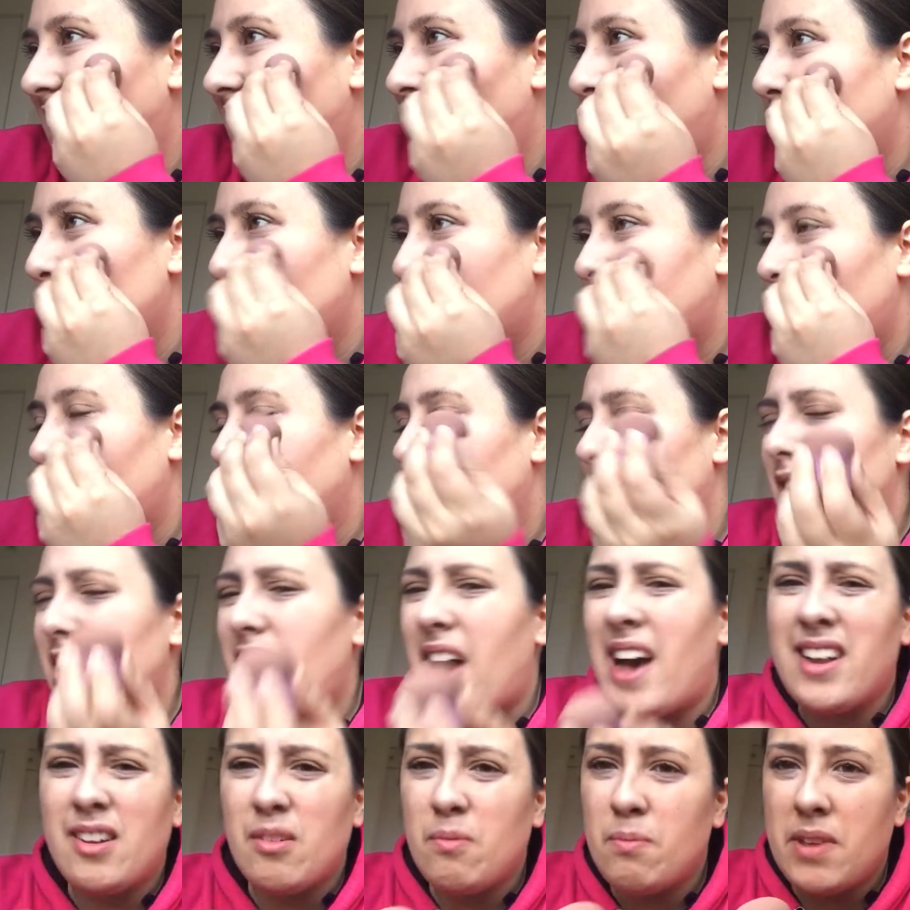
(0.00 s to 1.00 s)
just on
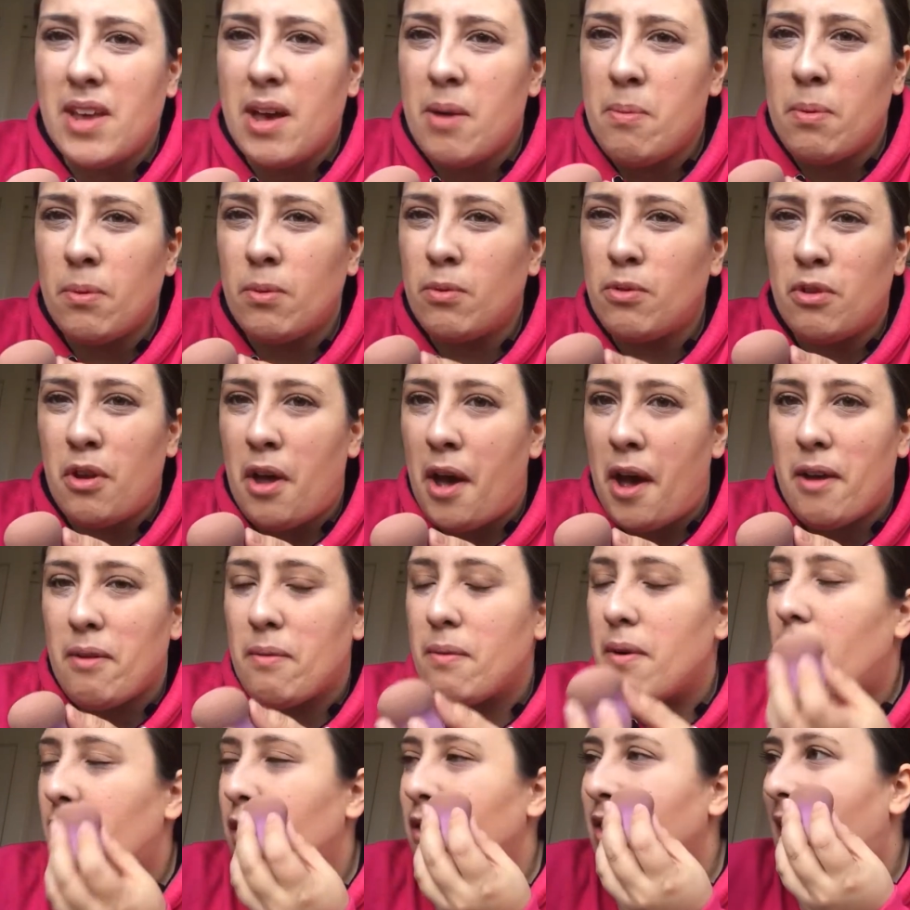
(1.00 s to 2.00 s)
Adam's apples? No,
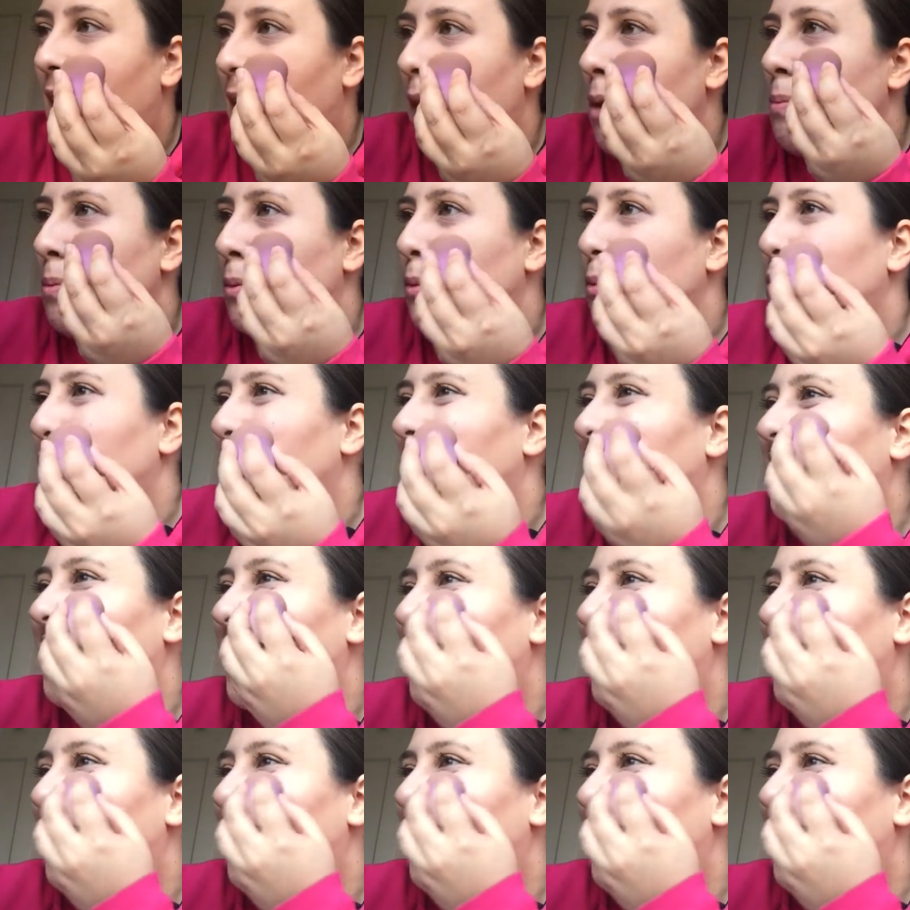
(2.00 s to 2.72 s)
on the apples.